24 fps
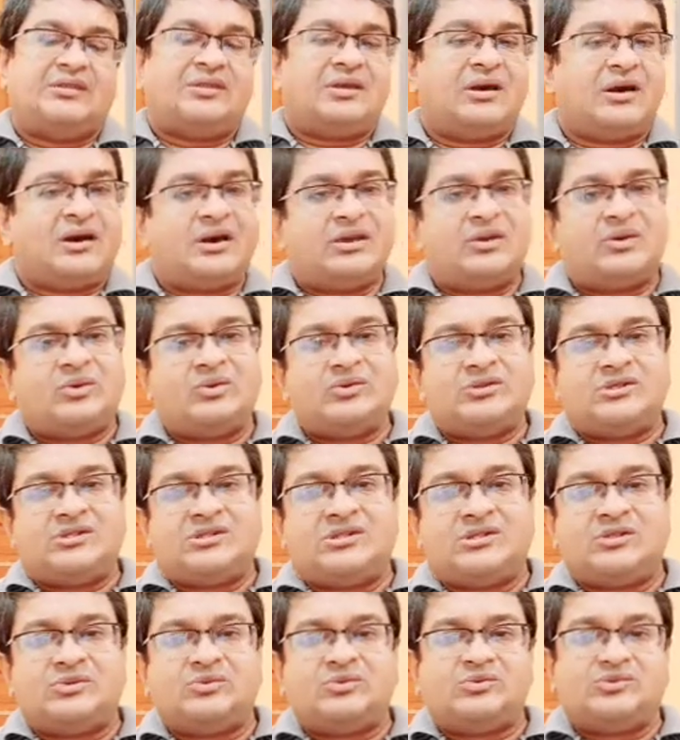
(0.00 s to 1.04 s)
the high
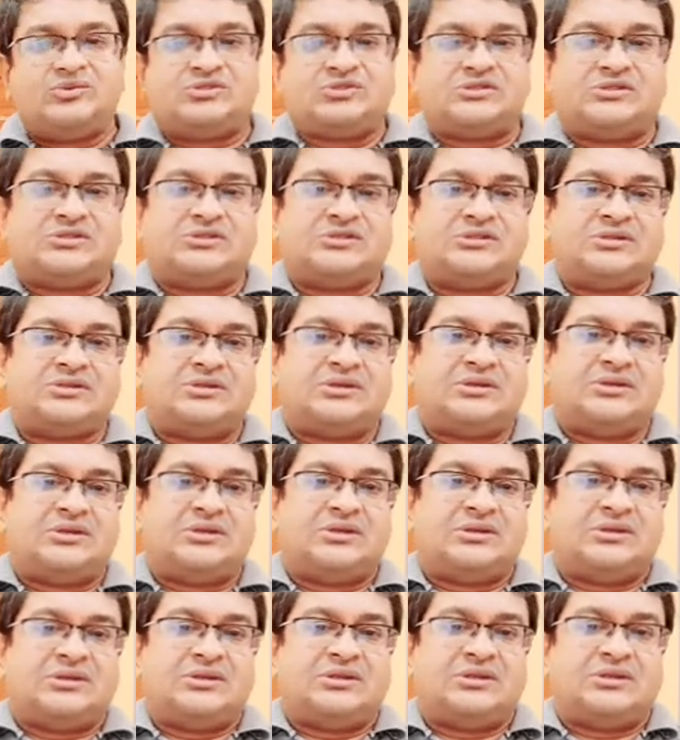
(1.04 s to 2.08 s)
altitudes,
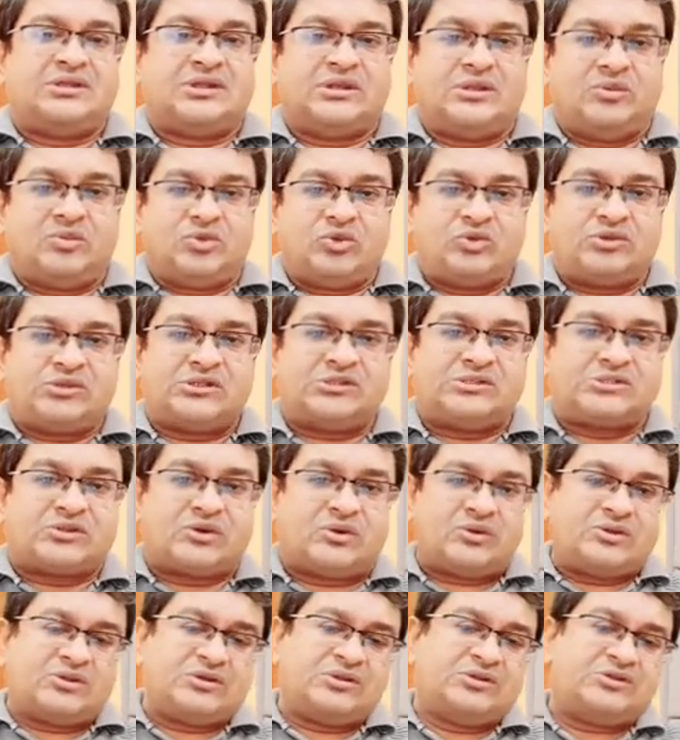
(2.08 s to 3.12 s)
the remotest
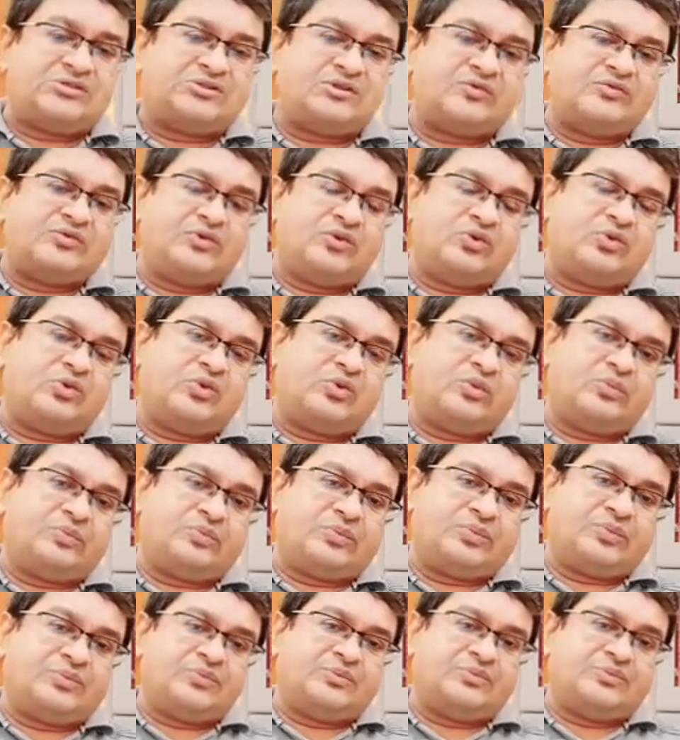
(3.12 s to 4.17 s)
corners of
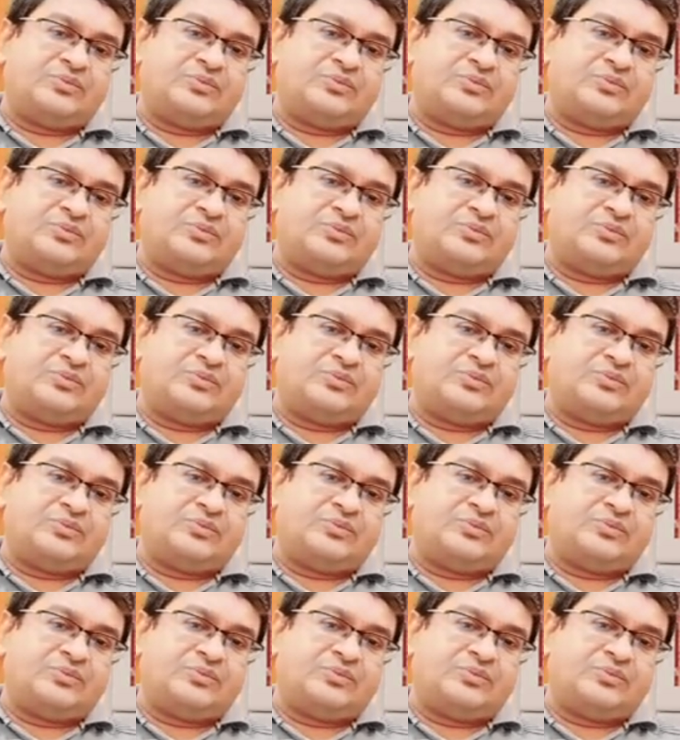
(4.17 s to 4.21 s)
Europe,